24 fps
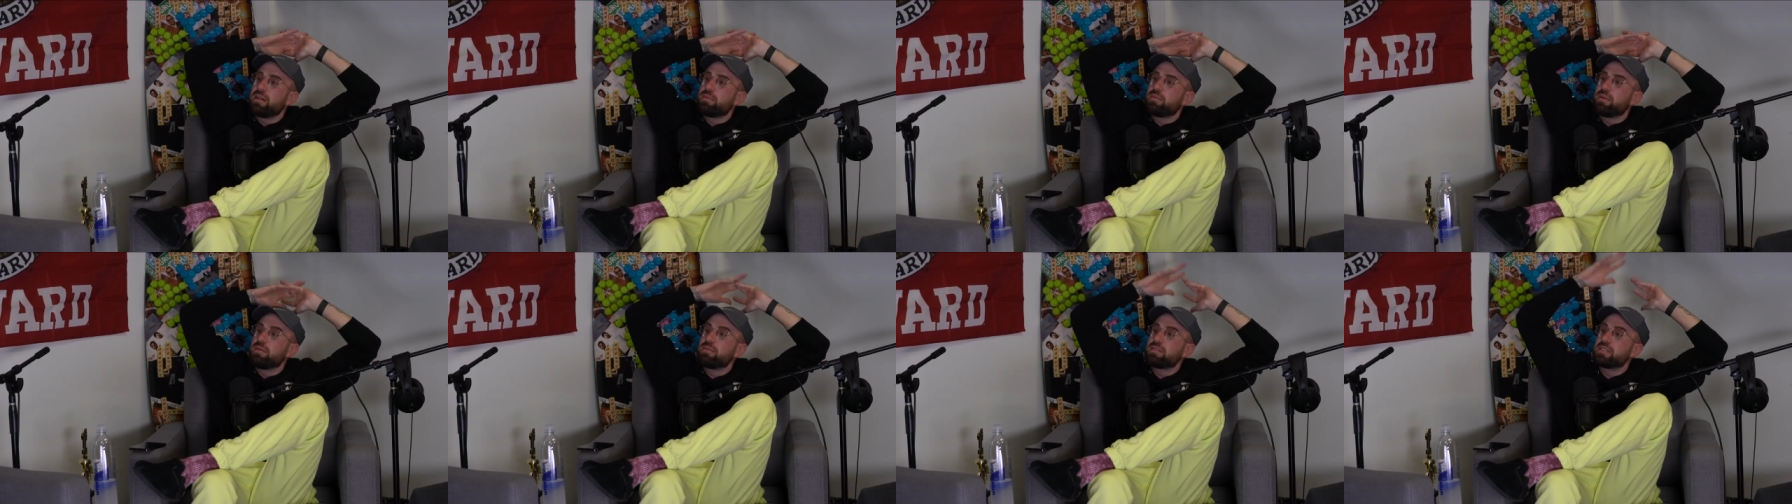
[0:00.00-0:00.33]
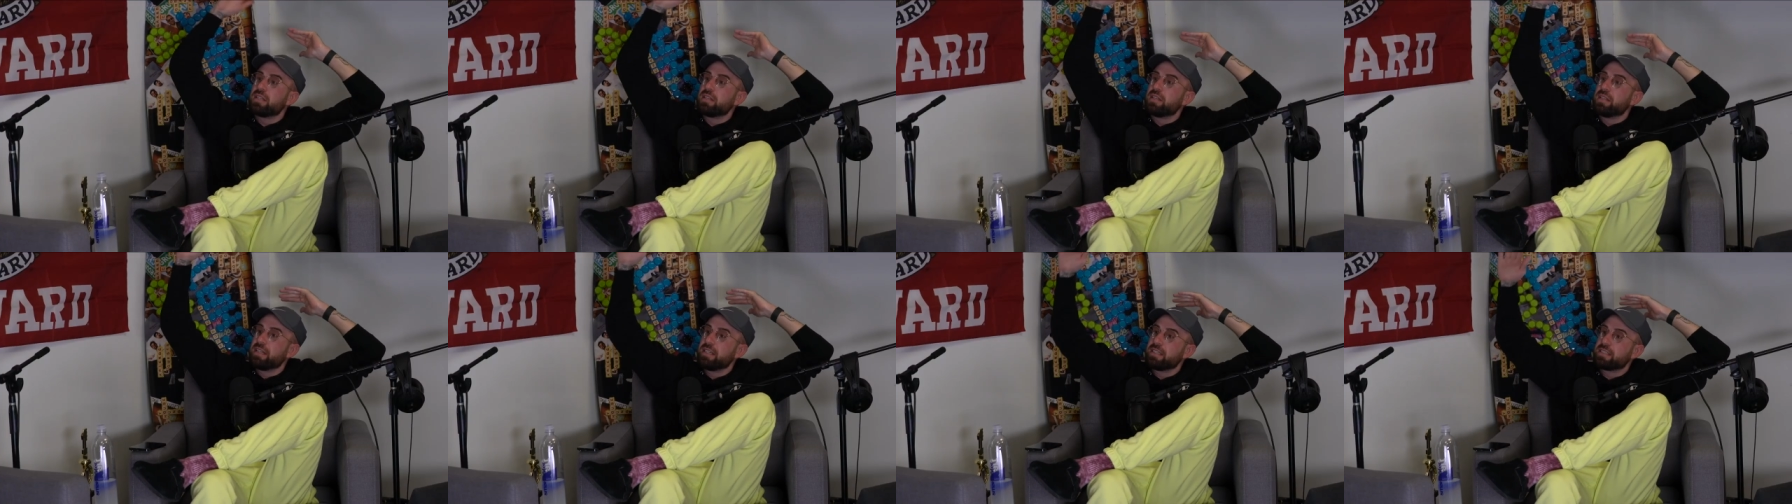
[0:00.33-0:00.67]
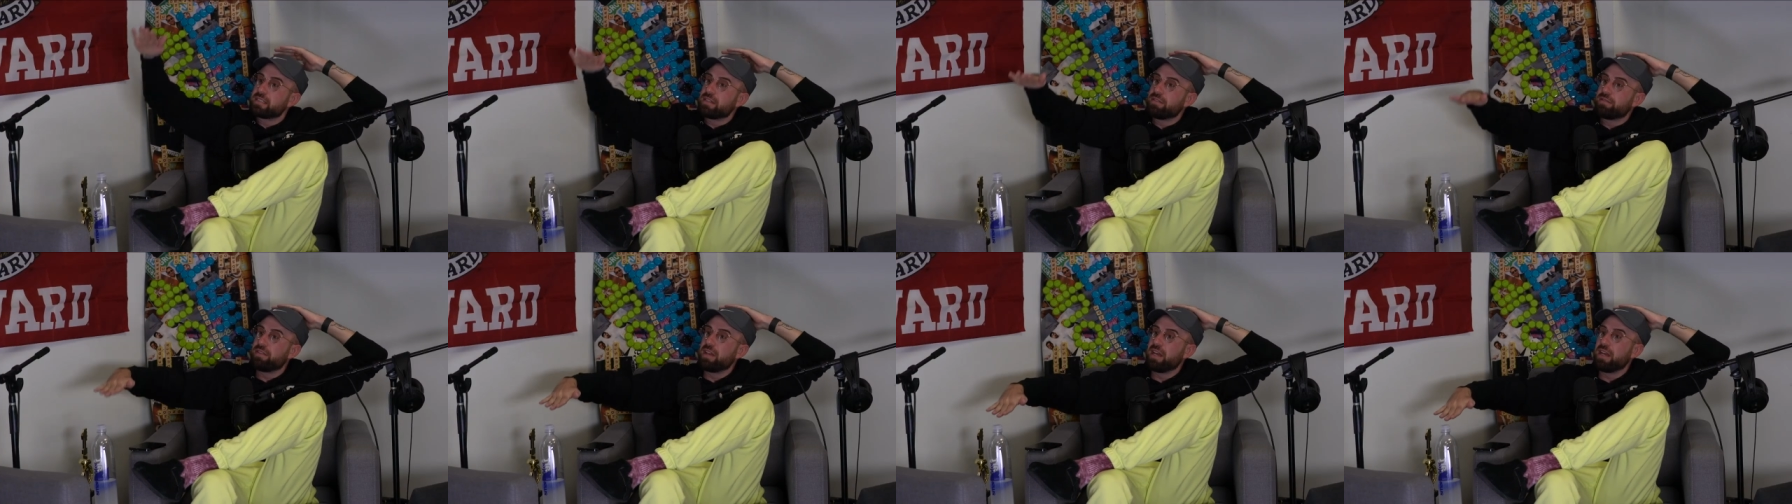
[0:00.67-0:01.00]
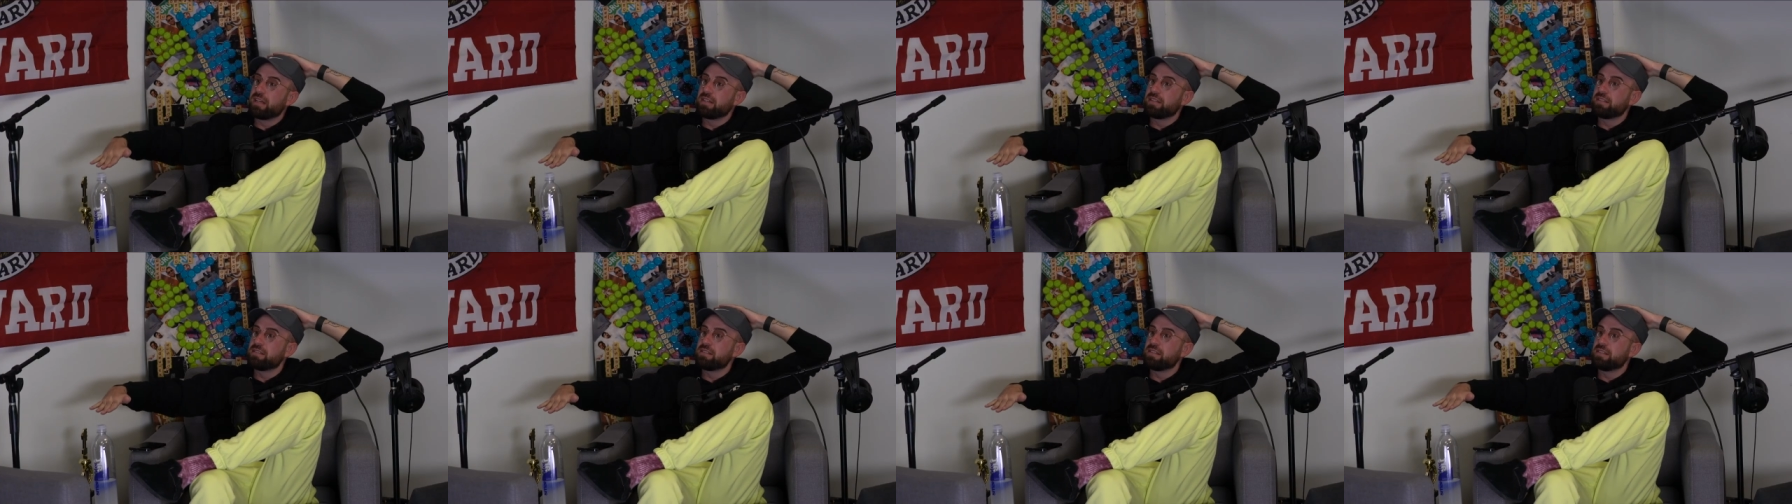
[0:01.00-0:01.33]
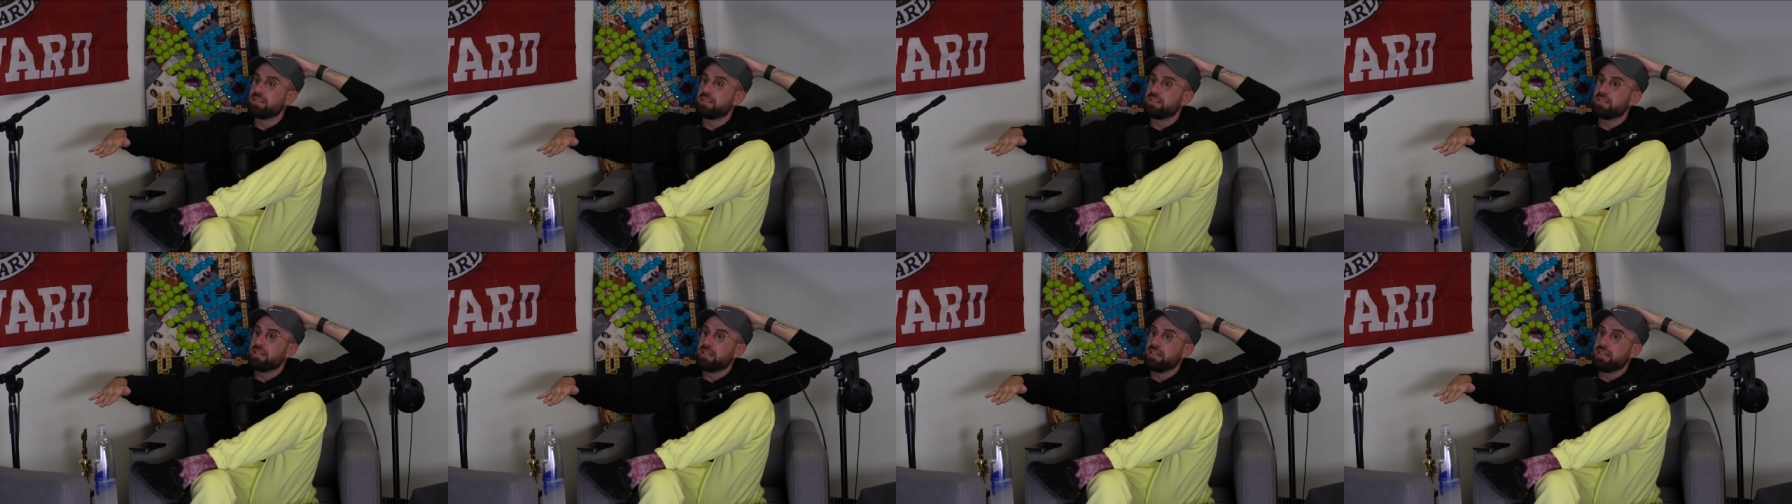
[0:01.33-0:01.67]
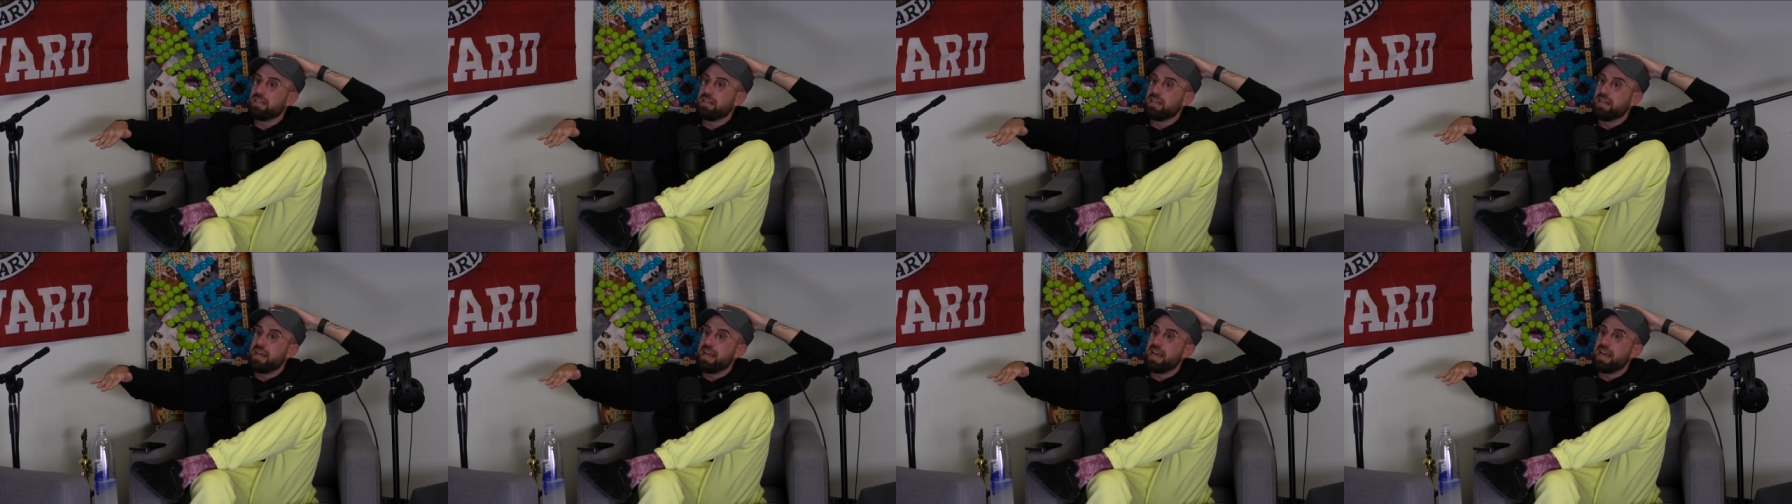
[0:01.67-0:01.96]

where it was a list of things? No.